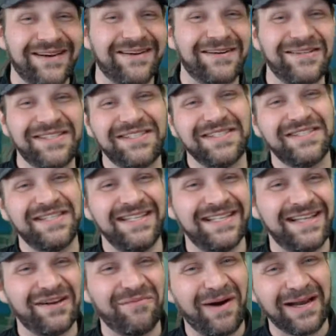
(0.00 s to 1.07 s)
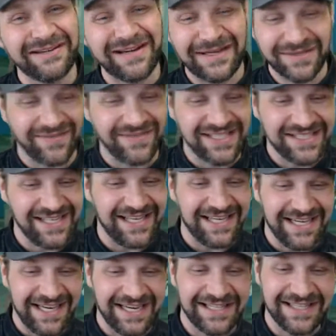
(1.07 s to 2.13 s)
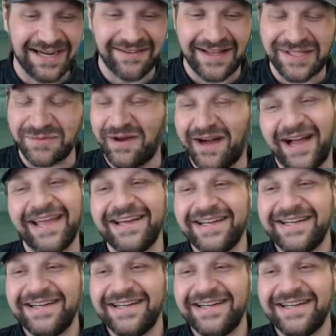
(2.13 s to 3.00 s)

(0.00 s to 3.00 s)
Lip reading: articles, you'll see a lot of monograms that have a C and an E in there. That's why.